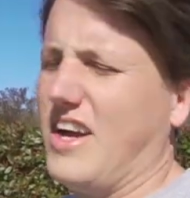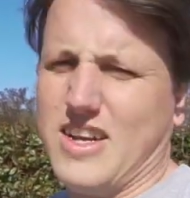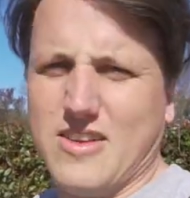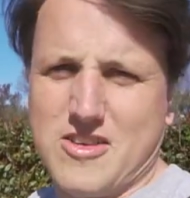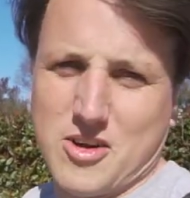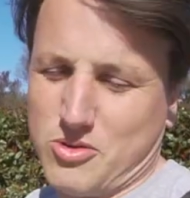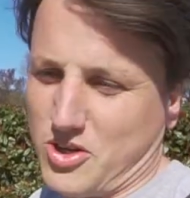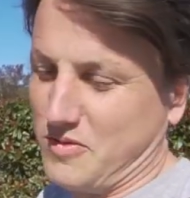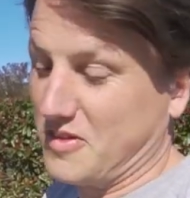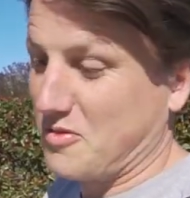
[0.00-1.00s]
I did a terrible
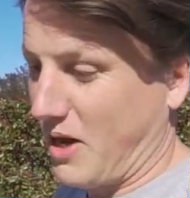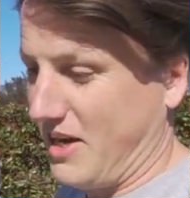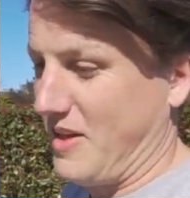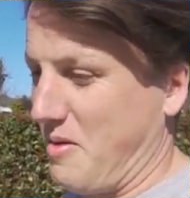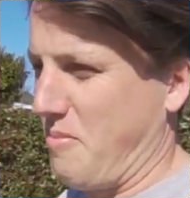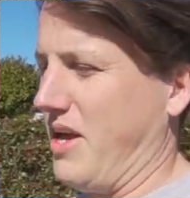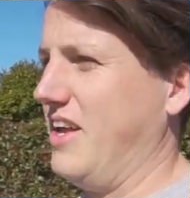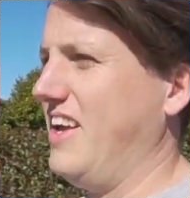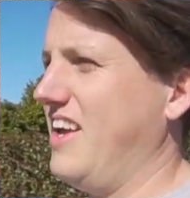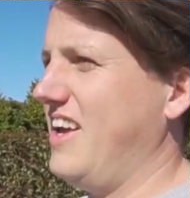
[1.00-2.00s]
job of explaining that, but
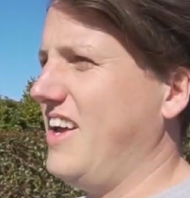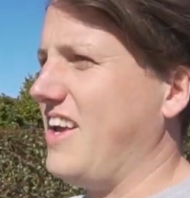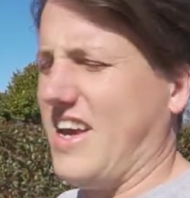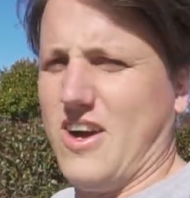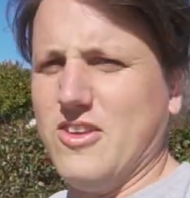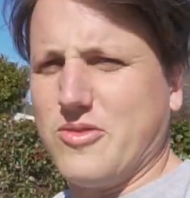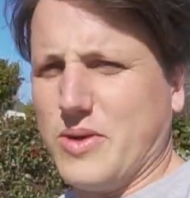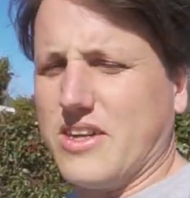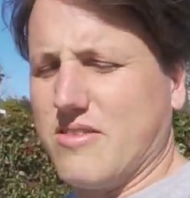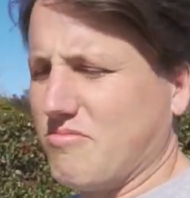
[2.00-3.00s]
yeah, ensuite